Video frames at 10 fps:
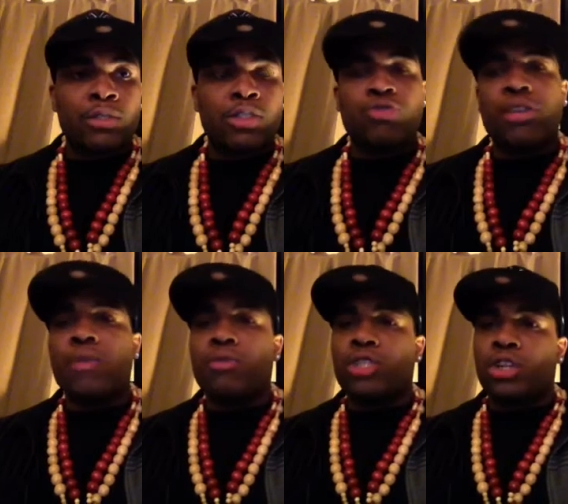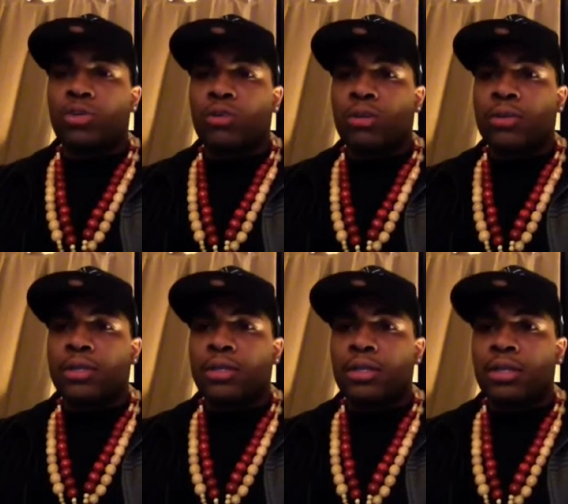dream with your
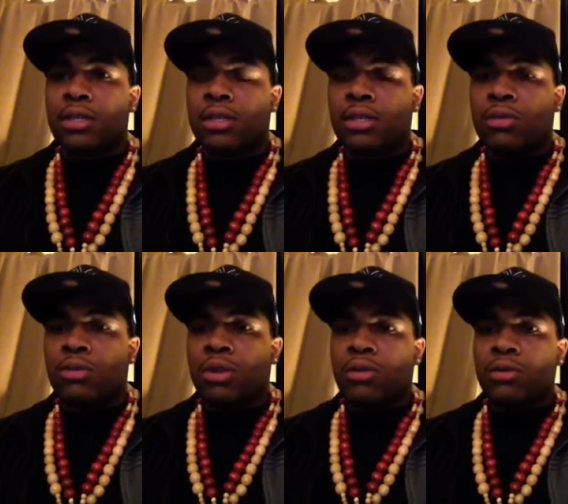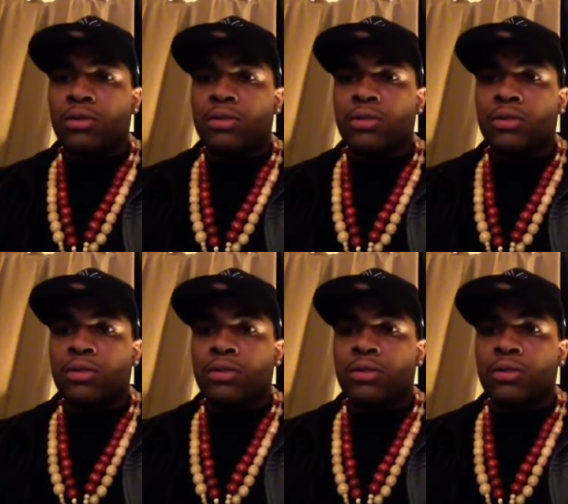woman. You know?